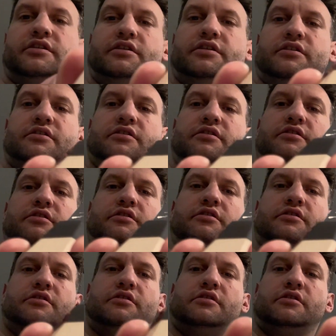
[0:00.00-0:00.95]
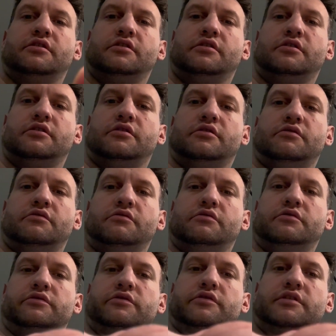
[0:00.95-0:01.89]
here,
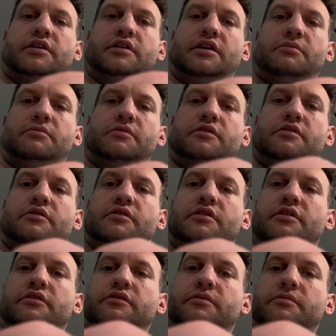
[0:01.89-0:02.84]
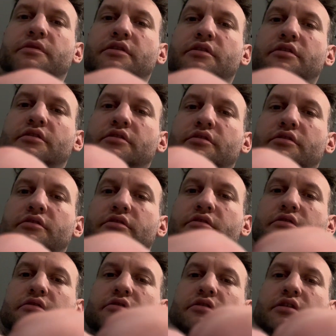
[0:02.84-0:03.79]
where's the camera? Oh yeah, it's up there.
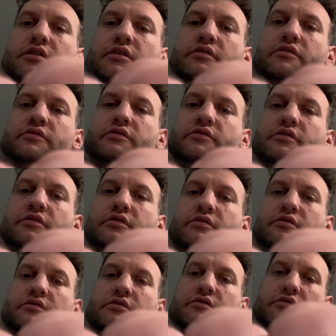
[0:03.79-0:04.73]
Okay, so